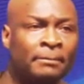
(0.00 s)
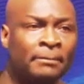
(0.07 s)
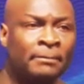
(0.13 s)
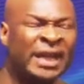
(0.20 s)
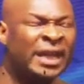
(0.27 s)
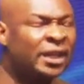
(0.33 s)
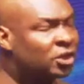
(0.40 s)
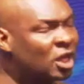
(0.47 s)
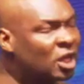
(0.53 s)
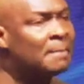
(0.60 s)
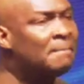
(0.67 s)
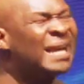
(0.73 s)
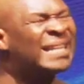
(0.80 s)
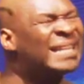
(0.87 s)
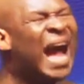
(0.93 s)
It
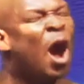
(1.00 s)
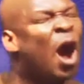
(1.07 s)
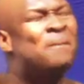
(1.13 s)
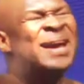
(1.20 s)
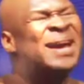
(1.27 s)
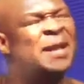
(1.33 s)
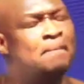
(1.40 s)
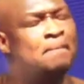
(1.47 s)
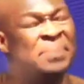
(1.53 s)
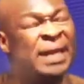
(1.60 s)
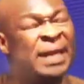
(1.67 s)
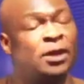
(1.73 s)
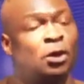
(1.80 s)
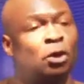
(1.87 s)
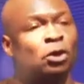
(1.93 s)
doesn't matter how many
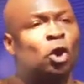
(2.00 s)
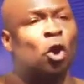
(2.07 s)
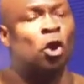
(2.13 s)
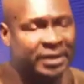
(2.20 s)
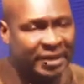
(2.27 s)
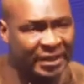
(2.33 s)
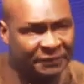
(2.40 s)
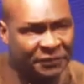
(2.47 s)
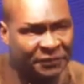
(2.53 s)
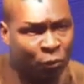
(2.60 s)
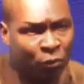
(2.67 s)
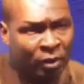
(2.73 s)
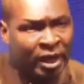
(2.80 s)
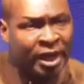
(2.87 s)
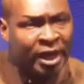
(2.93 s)
billion God gives
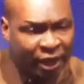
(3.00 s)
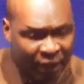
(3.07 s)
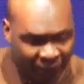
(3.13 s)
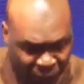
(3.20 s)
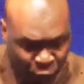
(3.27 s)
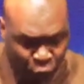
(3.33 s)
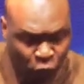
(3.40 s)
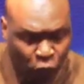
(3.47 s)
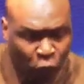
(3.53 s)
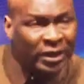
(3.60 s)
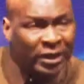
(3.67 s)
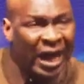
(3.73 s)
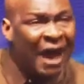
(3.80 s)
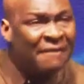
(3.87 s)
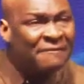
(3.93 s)
you. If you
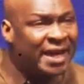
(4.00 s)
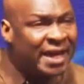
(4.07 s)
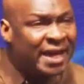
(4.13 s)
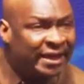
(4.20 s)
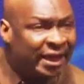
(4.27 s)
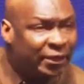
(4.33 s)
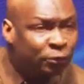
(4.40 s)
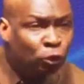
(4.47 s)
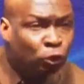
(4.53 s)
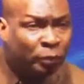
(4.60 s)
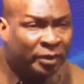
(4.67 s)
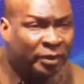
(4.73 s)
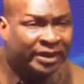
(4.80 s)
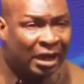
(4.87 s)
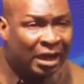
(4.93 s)
don't have anything to do
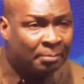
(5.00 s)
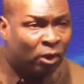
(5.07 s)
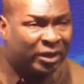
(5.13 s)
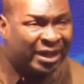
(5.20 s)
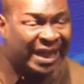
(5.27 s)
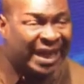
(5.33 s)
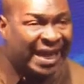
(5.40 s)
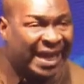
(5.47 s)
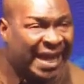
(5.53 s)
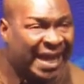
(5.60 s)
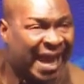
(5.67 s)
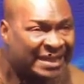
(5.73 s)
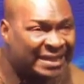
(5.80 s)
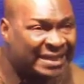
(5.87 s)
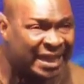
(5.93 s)
with that money, the
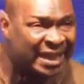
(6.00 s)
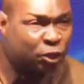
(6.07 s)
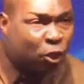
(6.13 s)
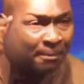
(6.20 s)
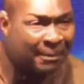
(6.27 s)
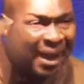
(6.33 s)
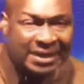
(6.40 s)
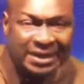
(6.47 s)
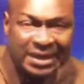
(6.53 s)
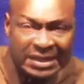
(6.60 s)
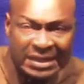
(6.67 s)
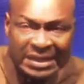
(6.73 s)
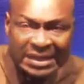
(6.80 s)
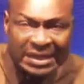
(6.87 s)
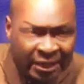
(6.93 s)
next thing in your mind
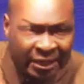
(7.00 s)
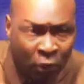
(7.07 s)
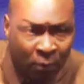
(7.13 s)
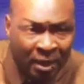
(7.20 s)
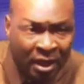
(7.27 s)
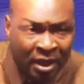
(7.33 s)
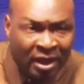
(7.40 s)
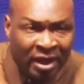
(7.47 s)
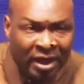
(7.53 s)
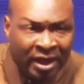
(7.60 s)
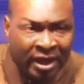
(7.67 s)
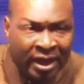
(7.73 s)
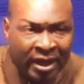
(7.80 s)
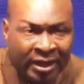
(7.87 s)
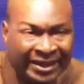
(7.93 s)
is kingdom.
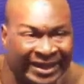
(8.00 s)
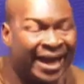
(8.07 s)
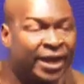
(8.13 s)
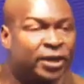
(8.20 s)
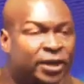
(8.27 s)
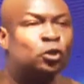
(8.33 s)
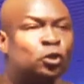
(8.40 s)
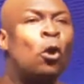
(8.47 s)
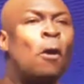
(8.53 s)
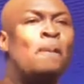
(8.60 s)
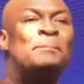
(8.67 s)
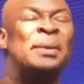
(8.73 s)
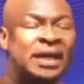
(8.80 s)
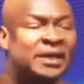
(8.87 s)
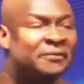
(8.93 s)
There is no
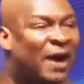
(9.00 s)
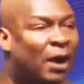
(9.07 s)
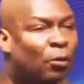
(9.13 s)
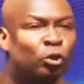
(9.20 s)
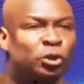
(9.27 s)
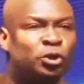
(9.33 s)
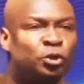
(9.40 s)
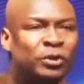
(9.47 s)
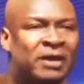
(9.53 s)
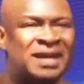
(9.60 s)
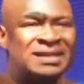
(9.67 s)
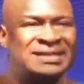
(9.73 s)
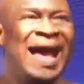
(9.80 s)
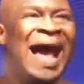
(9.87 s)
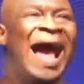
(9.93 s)
believer who should
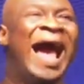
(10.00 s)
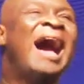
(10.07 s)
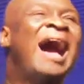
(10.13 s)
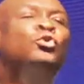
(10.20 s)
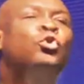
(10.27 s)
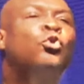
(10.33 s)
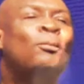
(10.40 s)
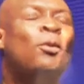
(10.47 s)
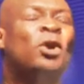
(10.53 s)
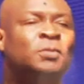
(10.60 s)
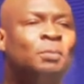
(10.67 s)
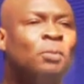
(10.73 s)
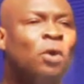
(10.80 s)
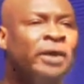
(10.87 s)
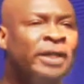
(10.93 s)
ever say, I have too
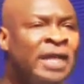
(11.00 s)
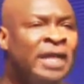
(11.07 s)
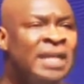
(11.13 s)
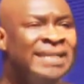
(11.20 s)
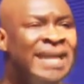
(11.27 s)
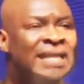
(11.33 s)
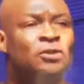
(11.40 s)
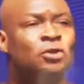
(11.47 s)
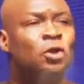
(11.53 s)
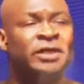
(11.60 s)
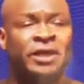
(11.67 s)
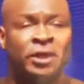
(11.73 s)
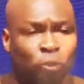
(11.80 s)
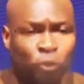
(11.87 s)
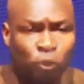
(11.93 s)
much money. There's
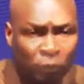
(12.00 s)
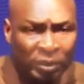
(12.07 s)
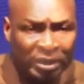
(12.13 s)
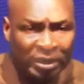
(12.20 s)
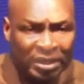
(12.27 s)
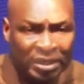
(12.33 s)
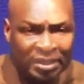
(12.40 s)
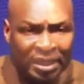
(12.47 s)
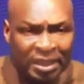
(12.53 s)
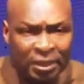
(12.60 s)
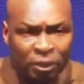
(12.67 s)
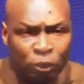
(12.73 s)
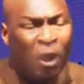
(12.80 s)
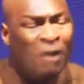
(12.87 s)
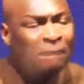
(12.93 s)
nothing to do with it.
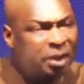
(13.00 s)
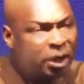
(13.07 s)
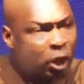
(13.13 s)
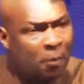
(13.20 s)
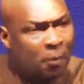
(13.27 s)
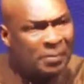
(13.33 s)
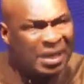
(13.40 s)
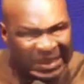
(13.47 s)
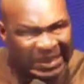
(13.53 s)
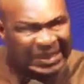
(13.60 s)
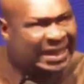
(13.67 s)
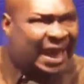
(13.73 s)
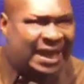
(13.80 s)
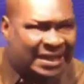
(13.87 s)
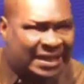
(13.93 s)
You have become a
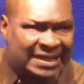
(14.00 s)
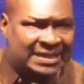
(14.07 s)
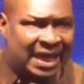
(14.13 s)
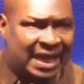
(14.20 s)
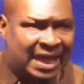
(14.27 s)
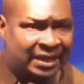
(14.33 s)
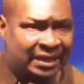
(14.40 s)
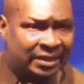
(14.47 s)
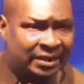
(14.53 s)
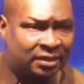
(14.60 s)
sinner instantly